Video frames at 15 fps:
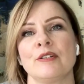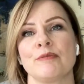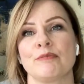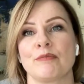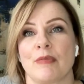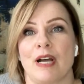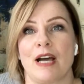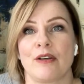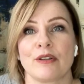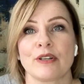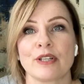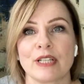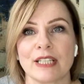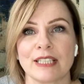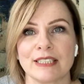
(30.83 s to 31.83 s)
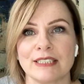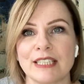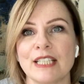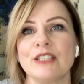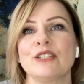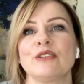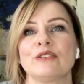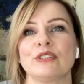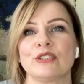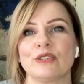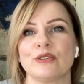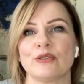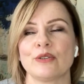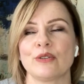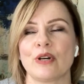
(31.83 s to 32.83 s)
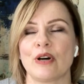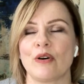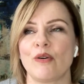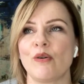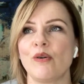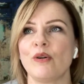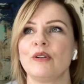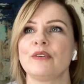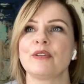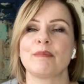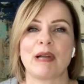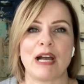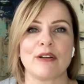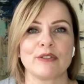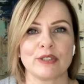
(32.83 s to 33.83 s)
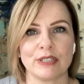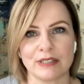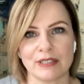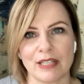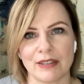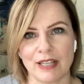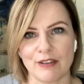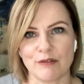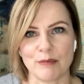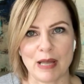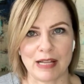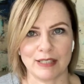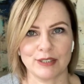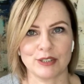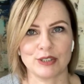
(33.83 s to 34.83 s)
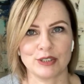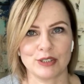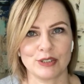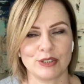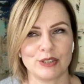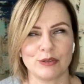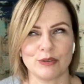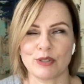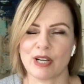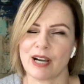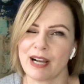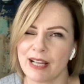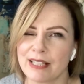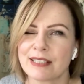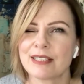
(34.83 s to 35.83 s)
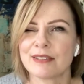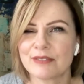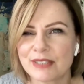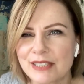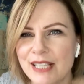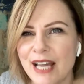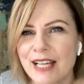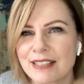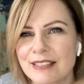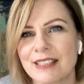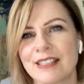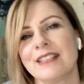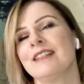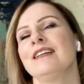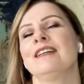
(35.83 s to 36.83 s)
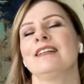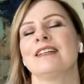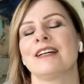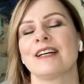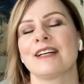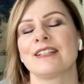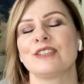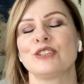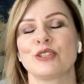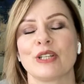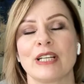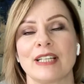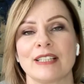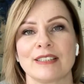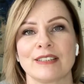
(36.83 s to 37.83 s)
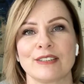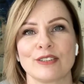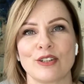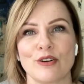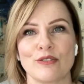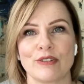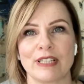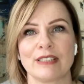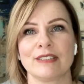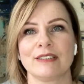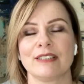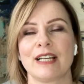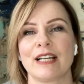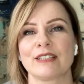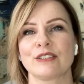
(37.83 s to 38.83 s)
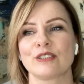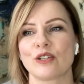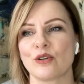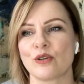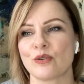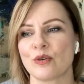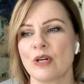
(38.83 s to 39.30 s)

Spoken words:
how they're going to continue to hold the boundaries that they've managed to kind of set during COVID. And so